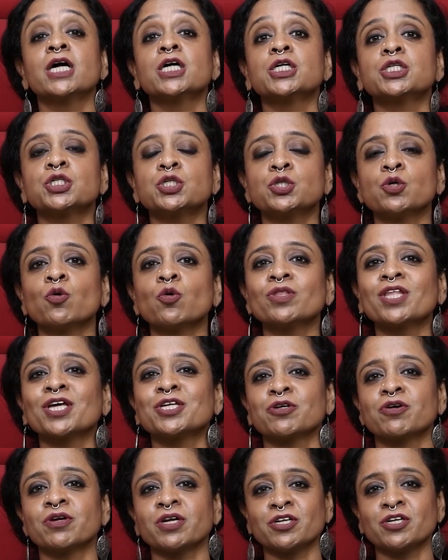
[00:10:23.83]
Show that
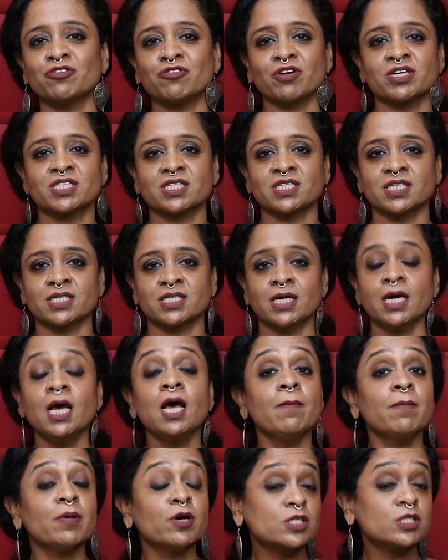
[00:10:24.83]
you're interested,
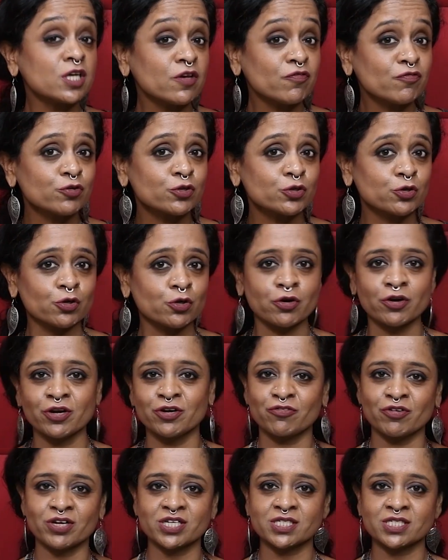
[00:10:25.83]
because if you show you're
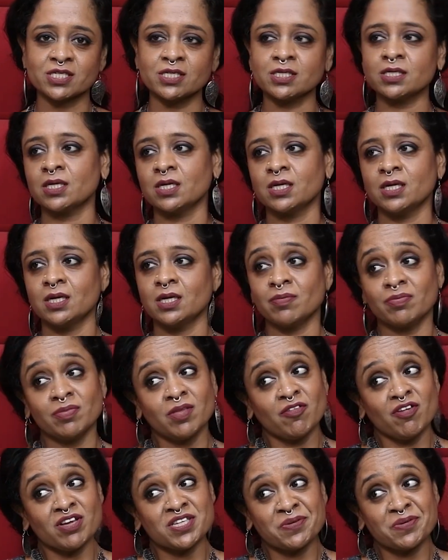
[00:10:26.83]
interested,
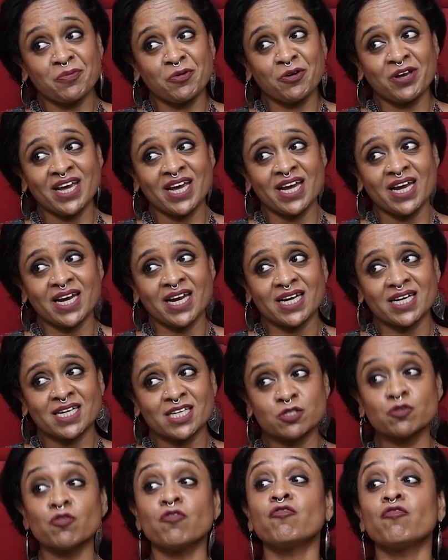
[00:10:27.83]
they reciprocate.
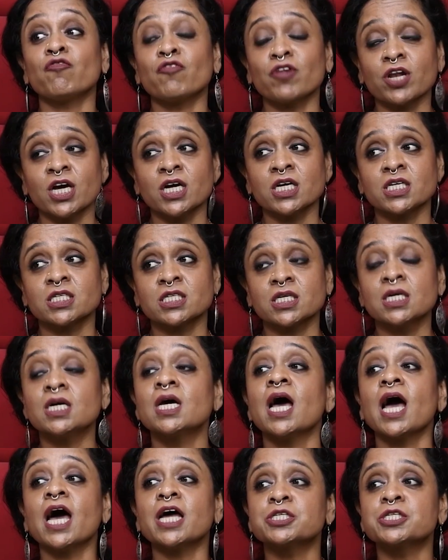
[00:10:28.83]
So flirt
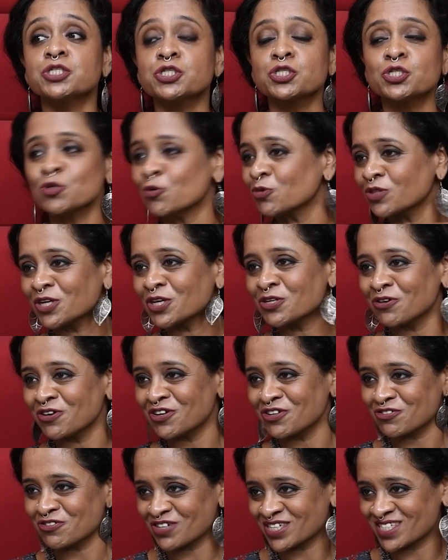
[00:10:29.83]
and show that you're
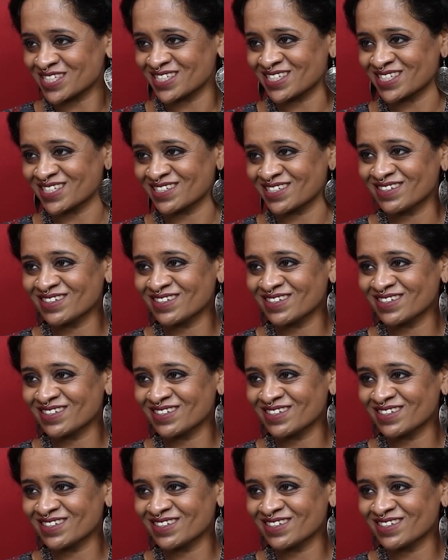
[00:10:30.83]
interested.